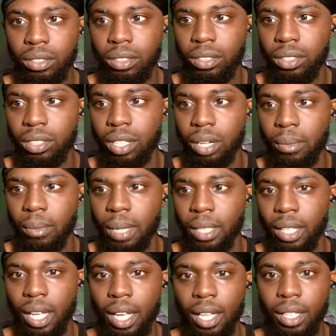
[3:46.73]
Sorry about
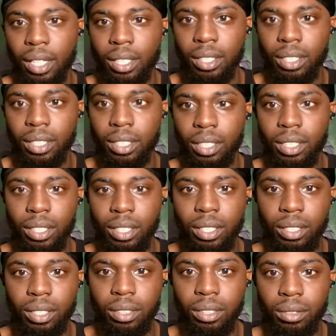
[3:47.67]
that.
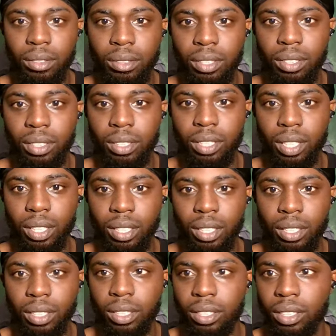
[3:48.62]

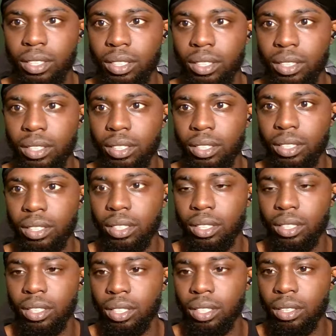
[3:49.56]
Second.
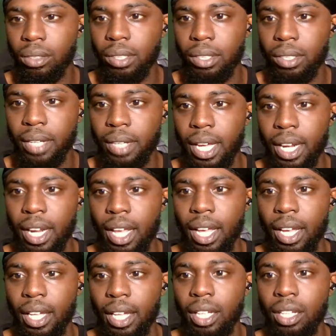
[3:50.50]
We created
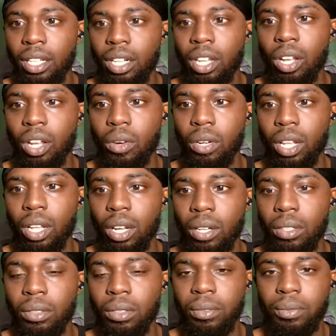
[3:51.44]
a lower low.